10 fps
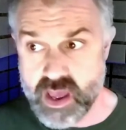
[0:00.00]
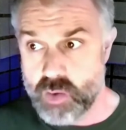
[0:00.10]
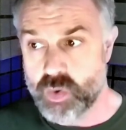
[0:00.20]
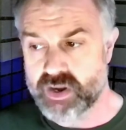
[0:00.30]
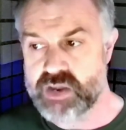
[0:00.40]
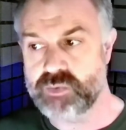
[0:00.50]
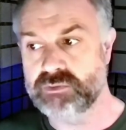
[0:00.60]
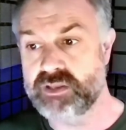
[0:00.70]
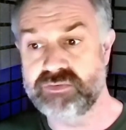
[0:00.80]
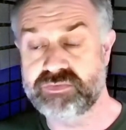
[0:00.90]
where he
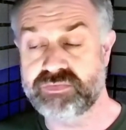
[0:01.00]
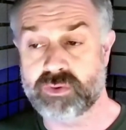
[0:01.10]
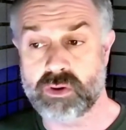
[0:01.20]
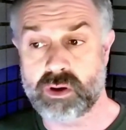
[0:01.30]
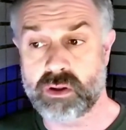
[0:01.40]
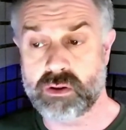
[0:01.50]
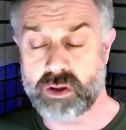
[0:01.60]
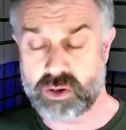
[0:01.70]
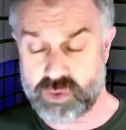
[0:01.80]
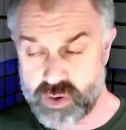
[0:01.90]
lived for a,
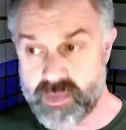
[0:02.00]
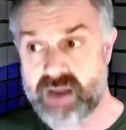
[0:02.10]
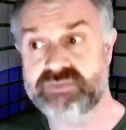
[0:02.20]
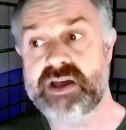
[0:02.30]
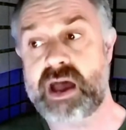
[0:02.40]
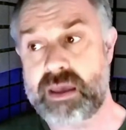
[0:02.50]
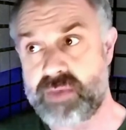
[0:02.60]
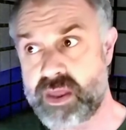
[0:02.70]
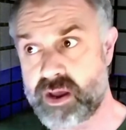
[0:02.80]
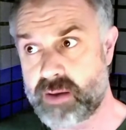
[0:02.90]
a good amount of time
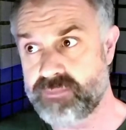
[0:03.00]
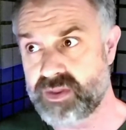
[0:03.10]
in a um,